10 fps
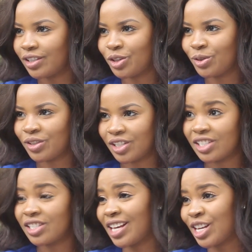You know,
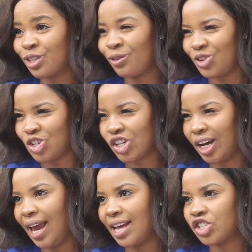digital is the
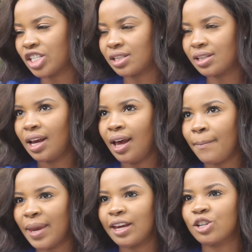future, and just
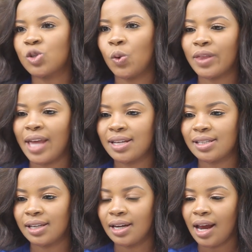making sure that
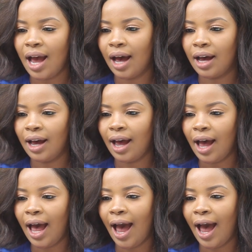uh,